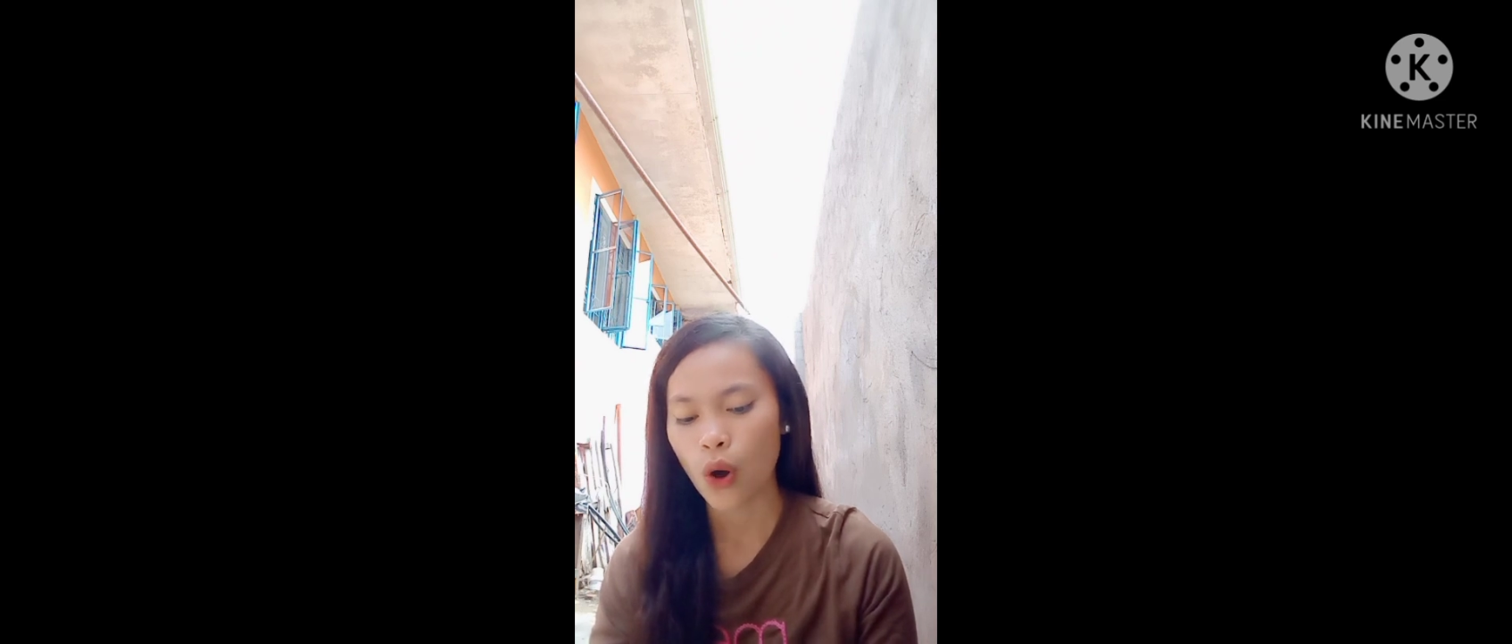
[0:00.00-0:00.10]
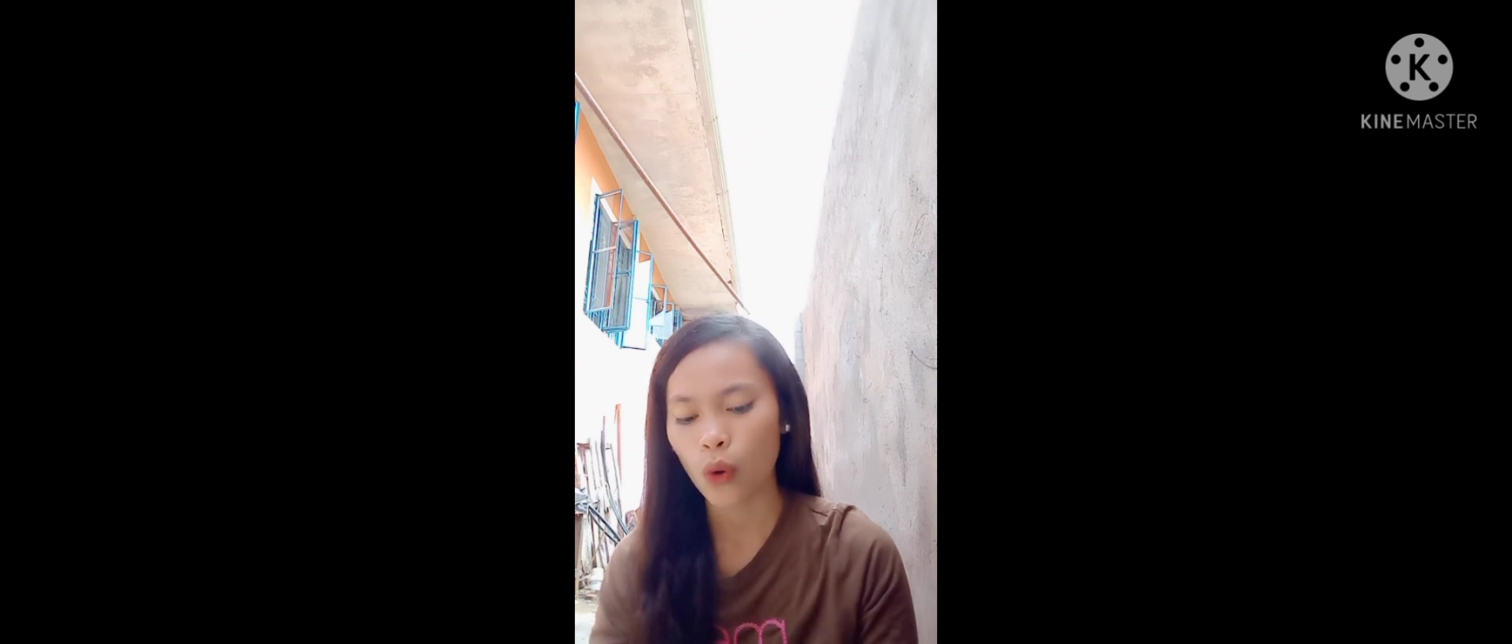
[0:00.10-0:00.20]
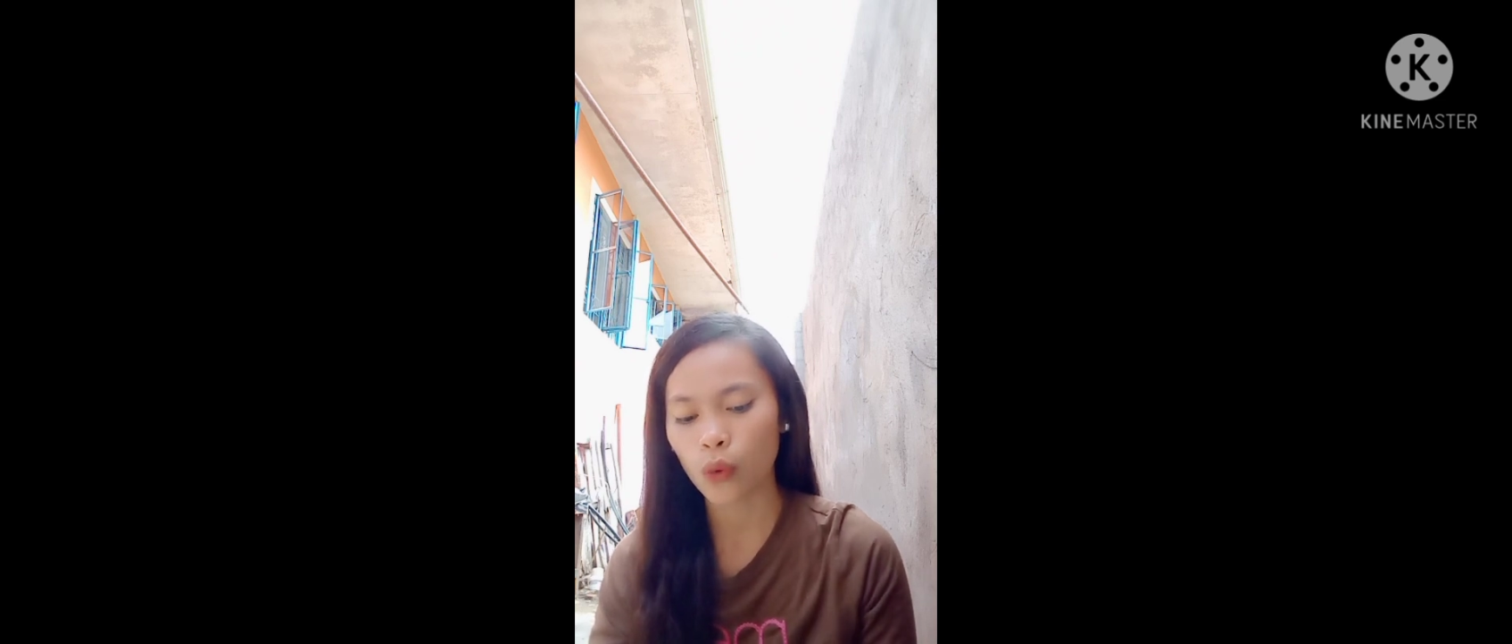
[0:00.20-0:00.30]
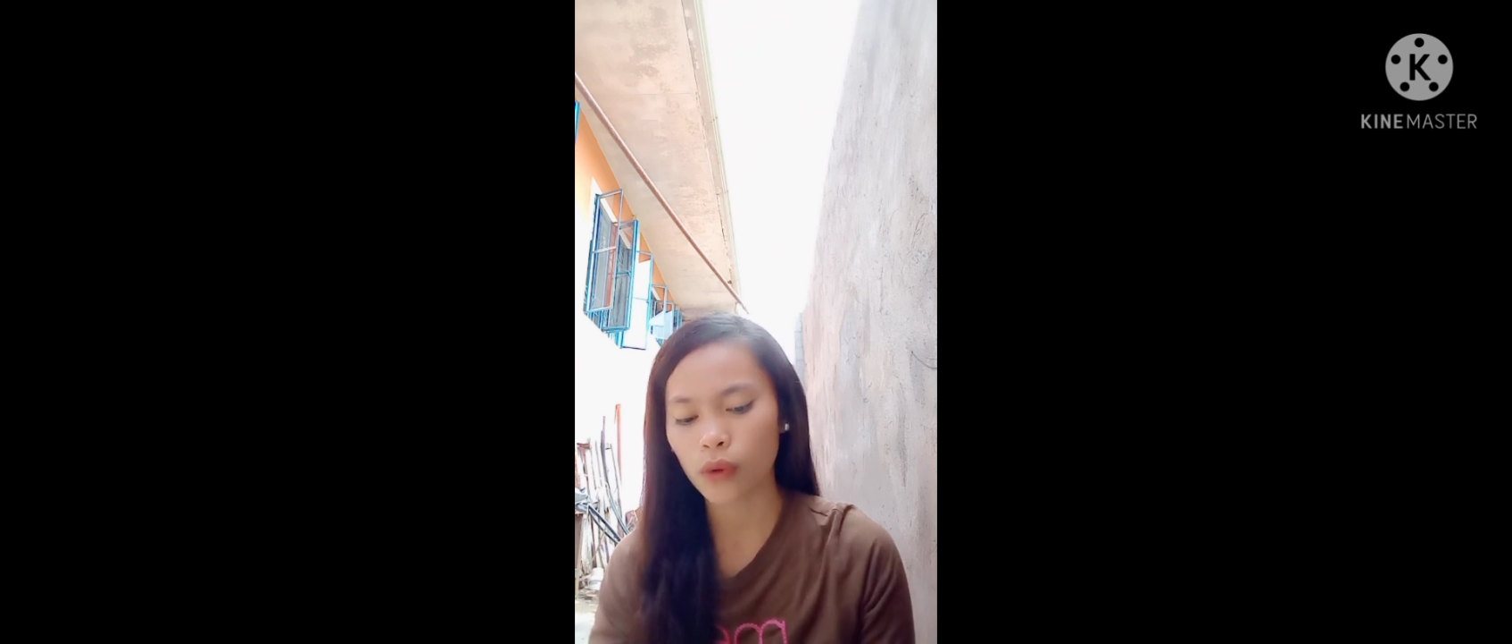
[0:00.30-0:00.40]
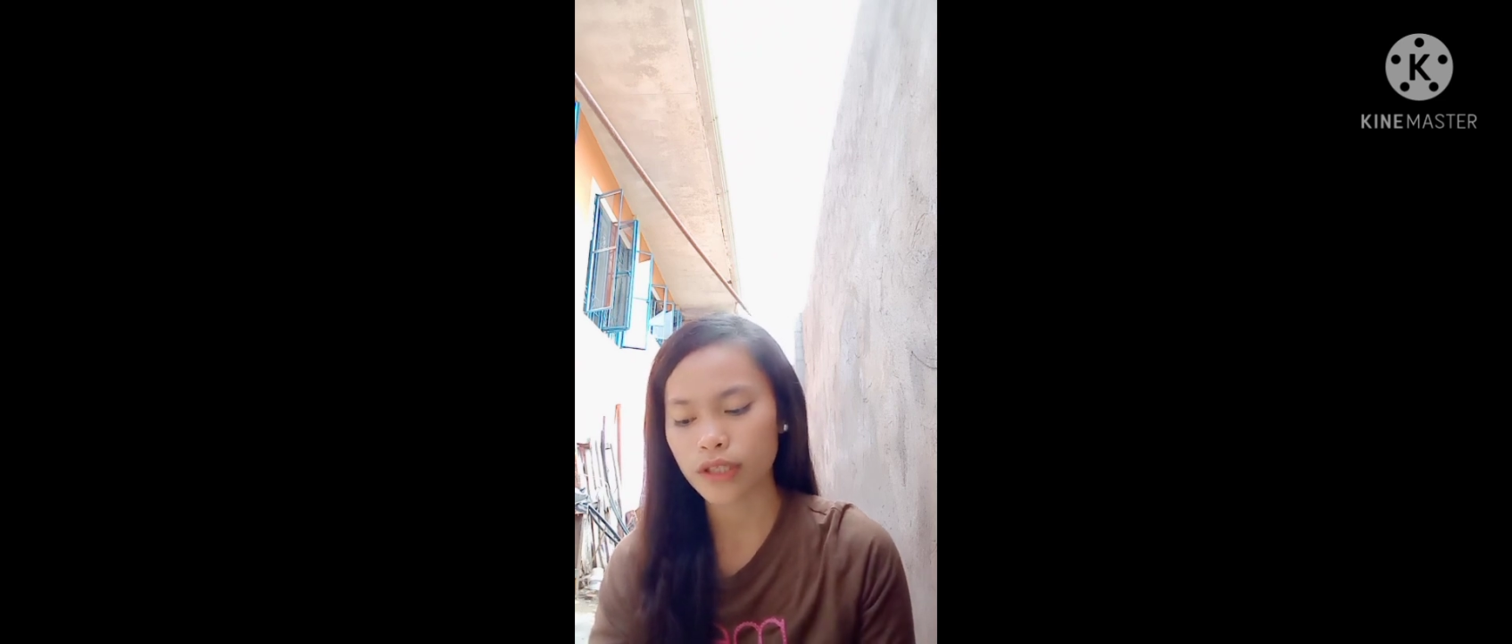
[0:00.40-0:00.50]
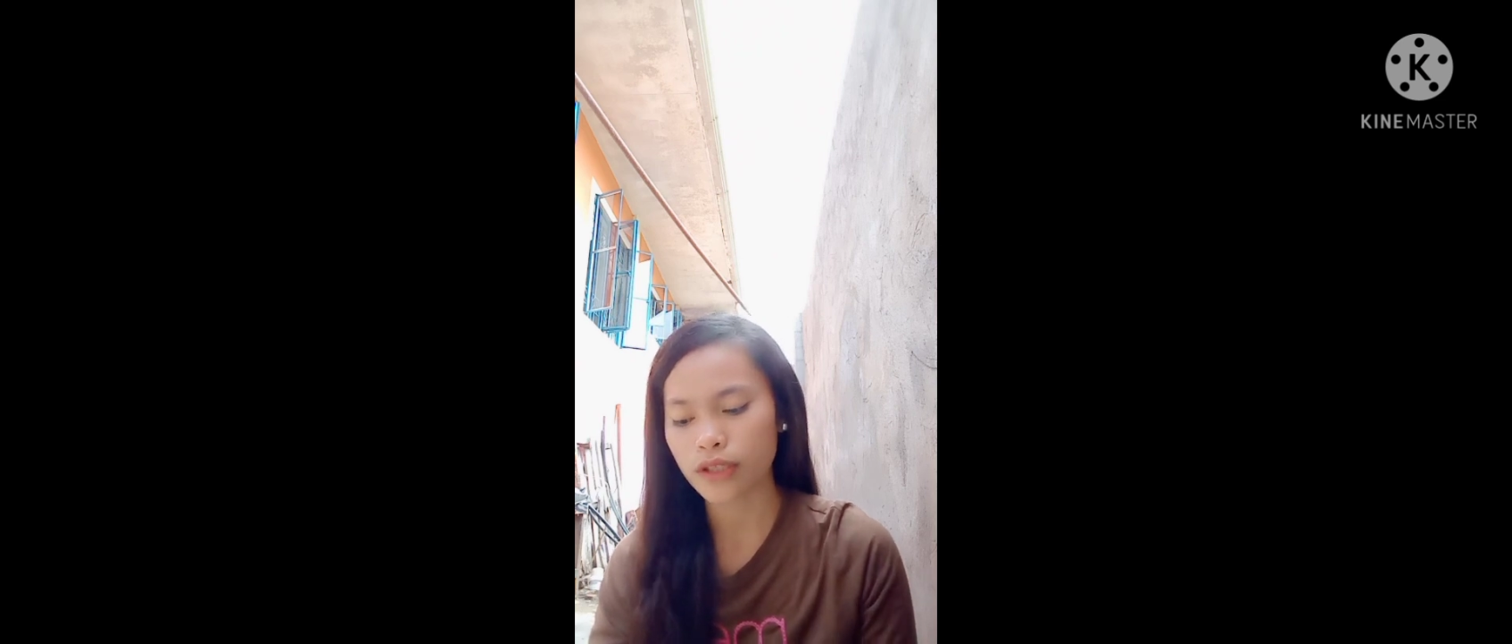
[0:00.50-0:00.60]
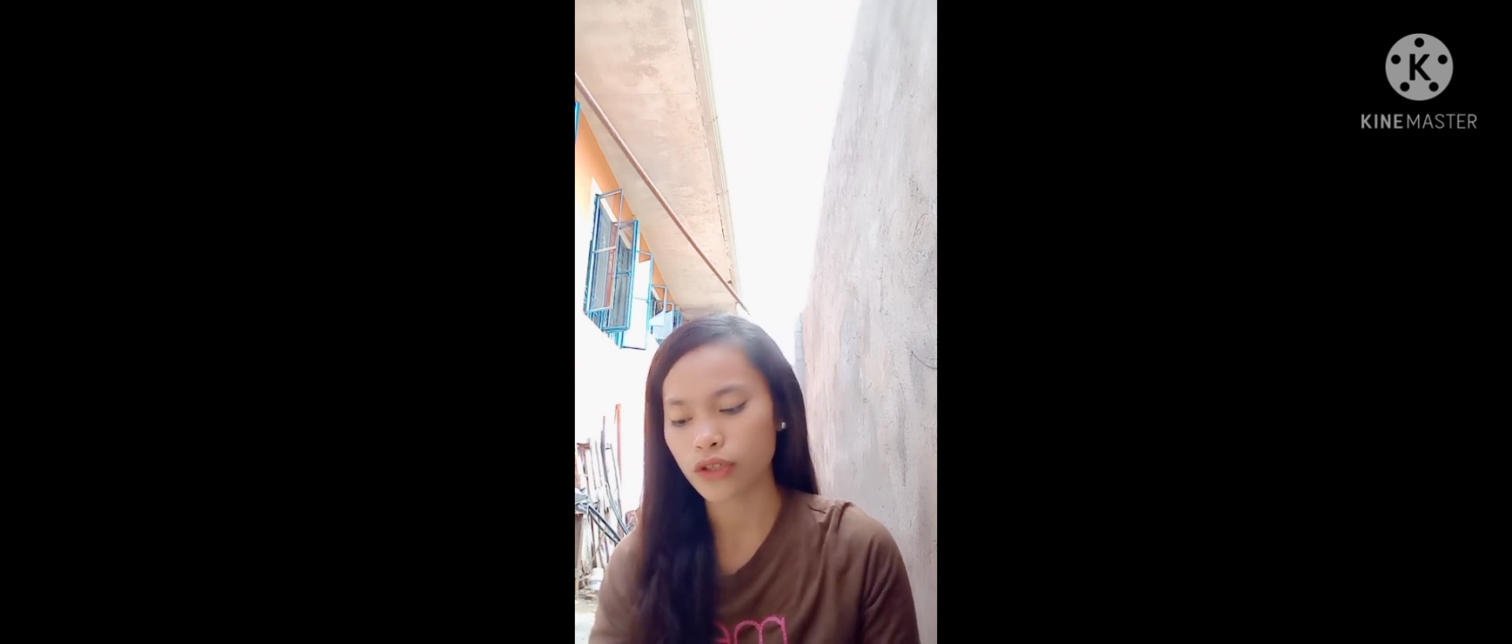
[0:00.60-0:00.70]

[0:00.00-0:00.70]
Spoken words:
who is the